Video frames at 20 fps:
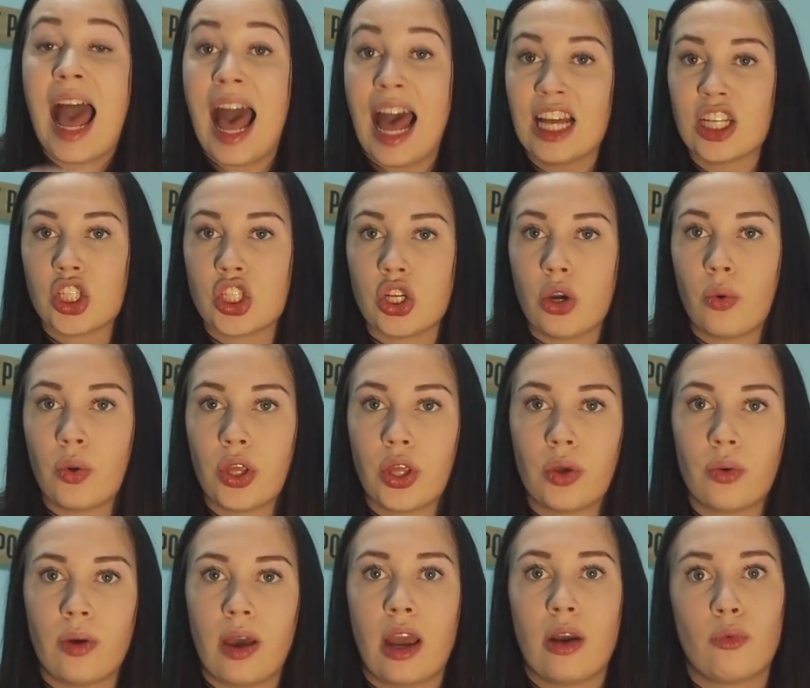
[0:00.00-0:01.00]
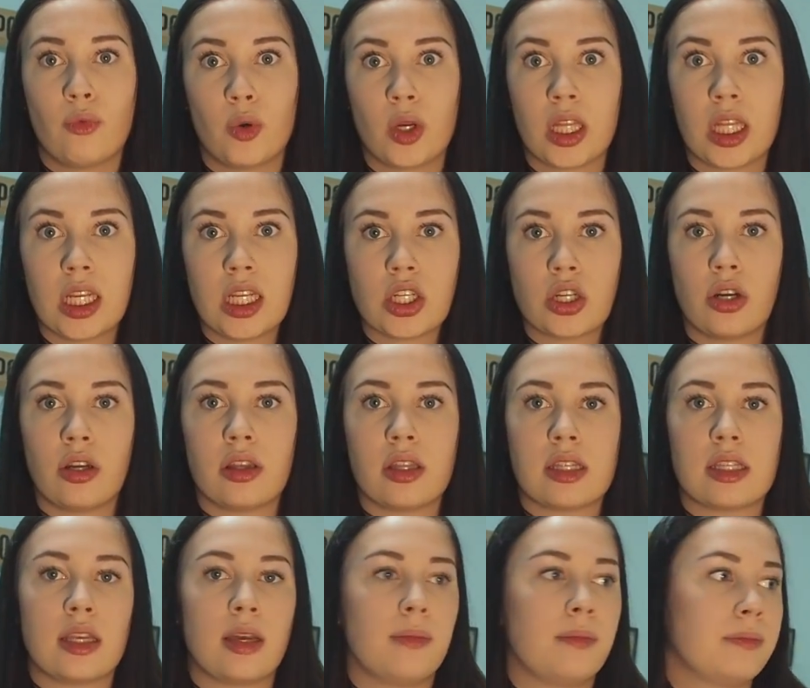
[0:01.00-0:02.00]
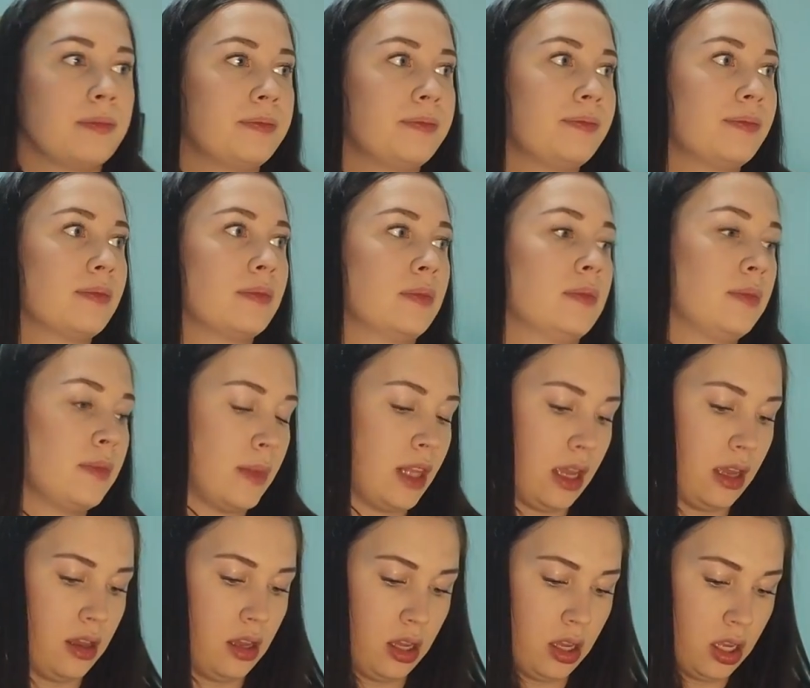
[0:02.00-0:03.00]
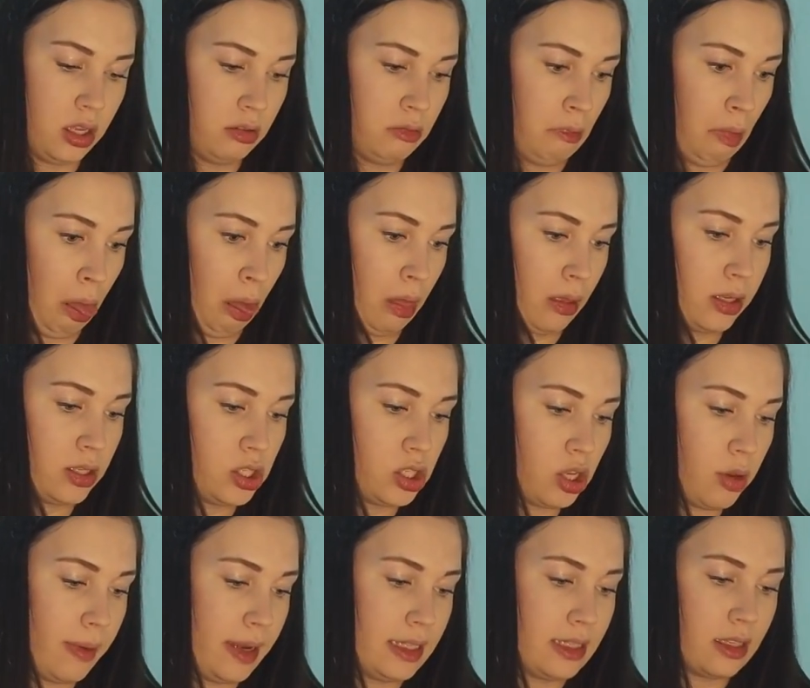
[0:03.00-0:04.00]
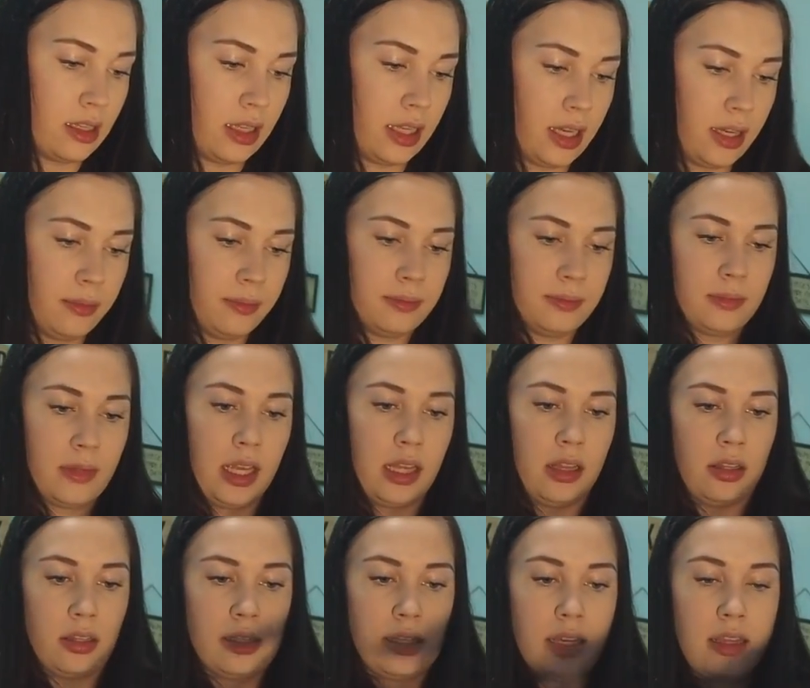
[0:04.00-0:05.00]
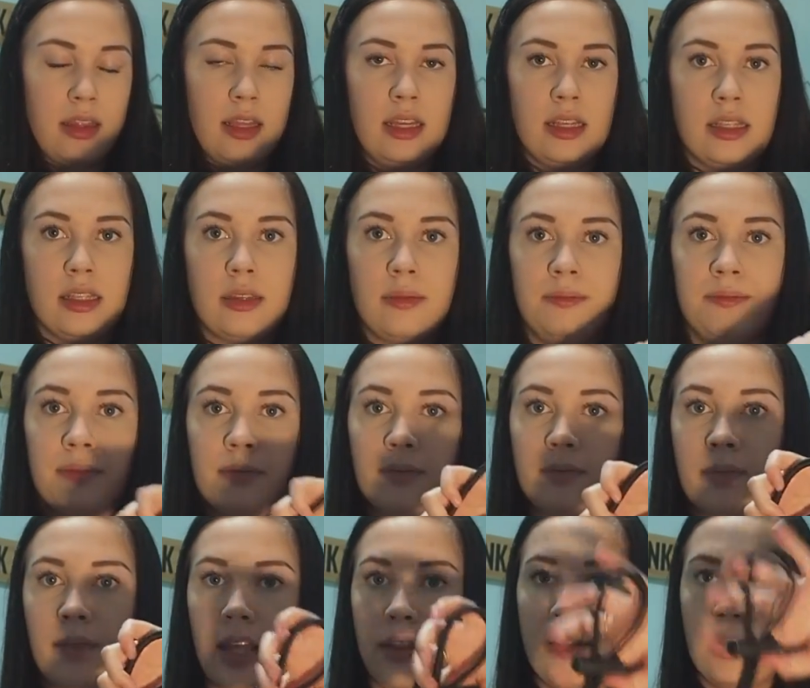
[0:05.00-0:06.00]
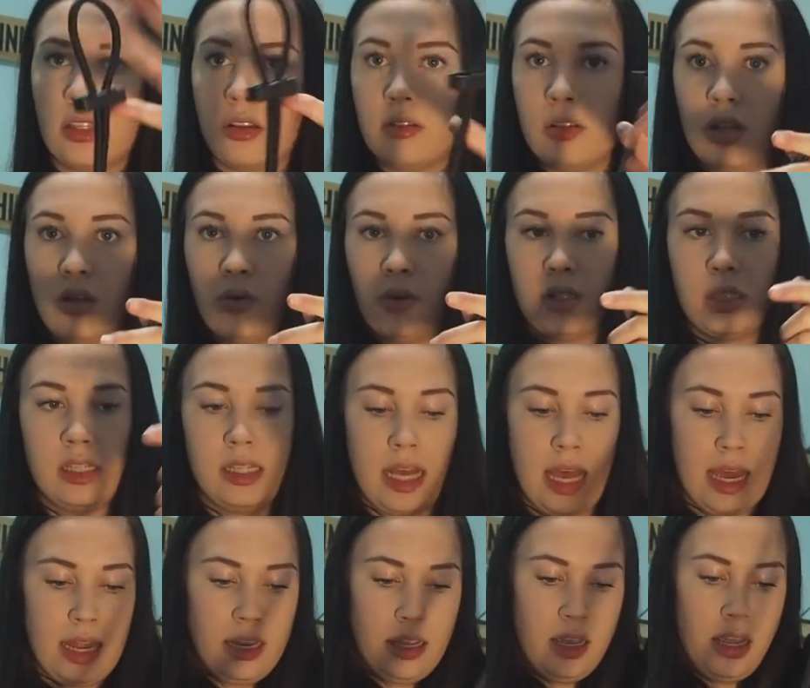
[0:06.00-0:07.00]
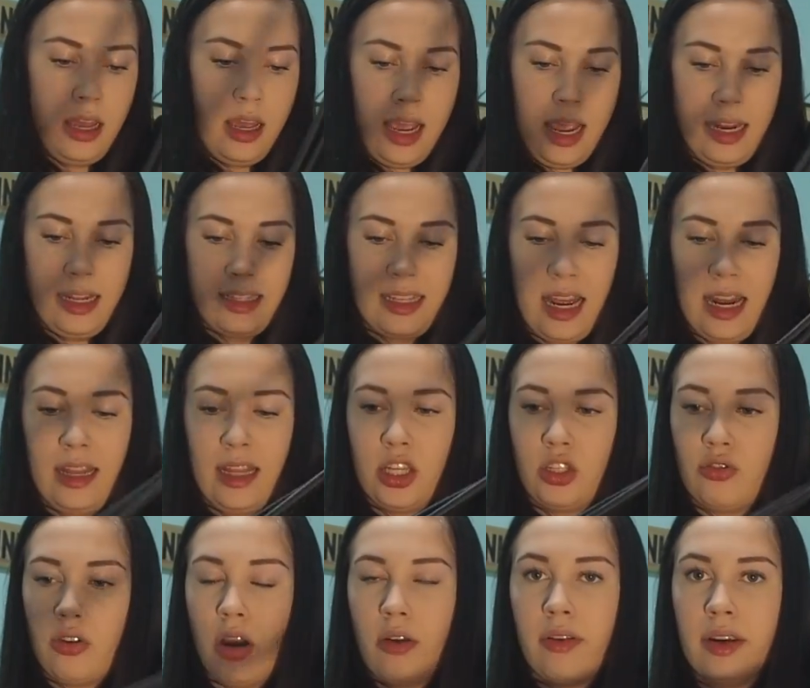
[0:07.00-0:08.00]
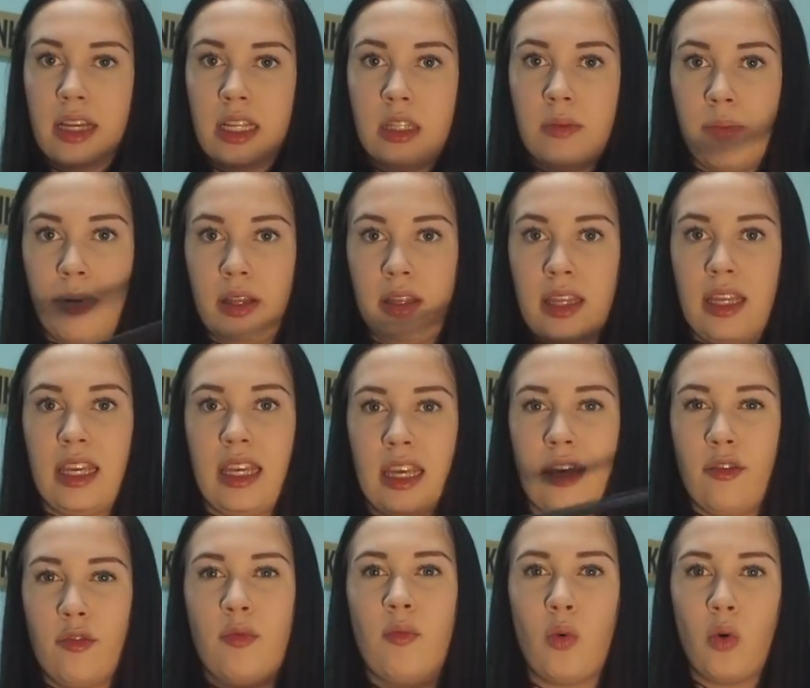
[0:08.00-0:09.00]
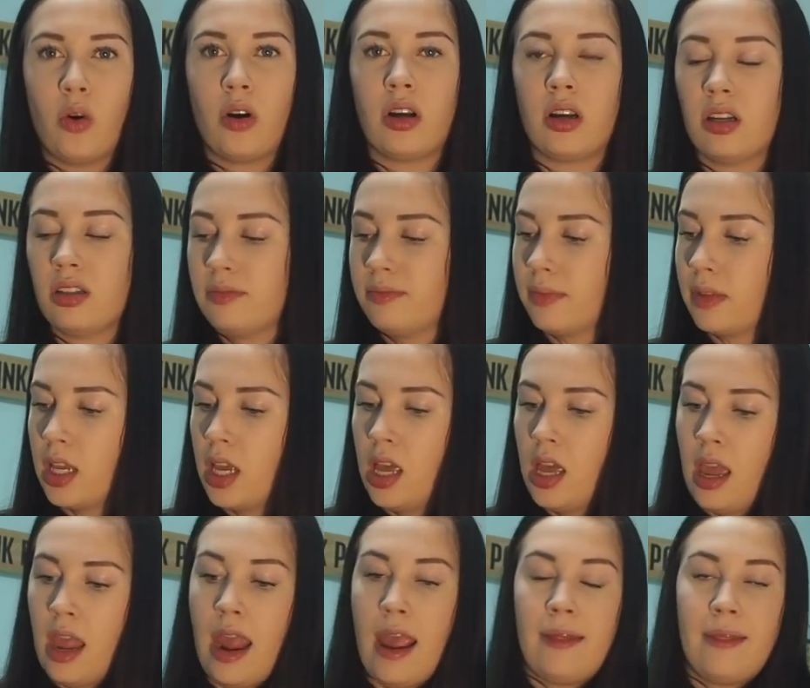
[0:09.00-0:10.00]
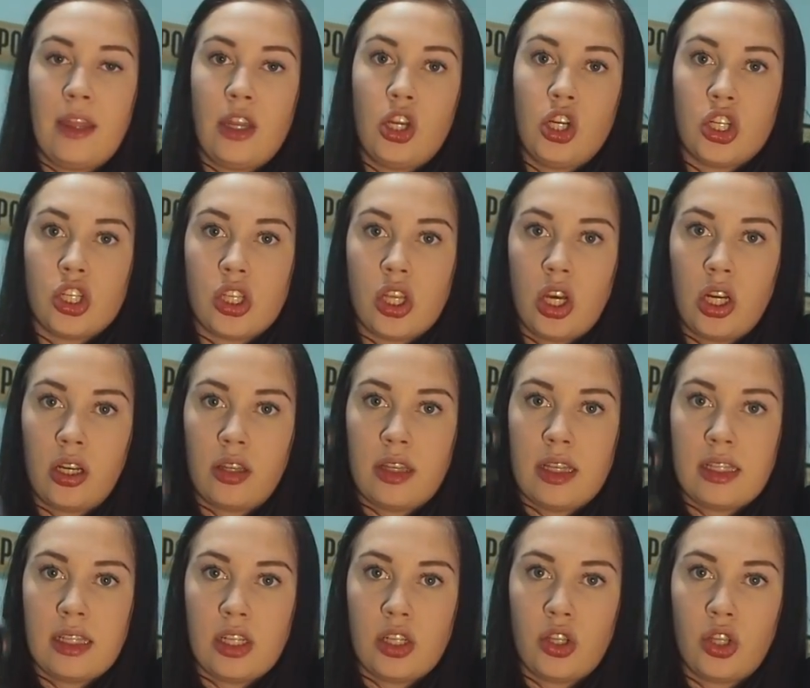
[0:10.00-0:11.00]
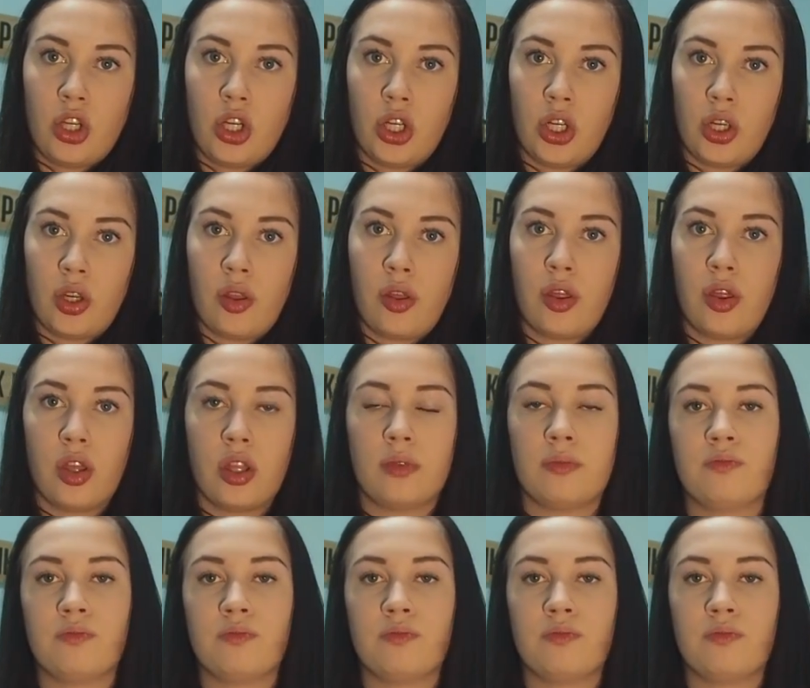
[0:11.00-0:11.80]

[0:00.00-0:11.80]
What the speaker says: I'll show you. I really need to hurry this up. So basically it looks like this, and this goes on the horse's head, and it's kind of like draw reins, but they give more, and then you just hook this under the girth.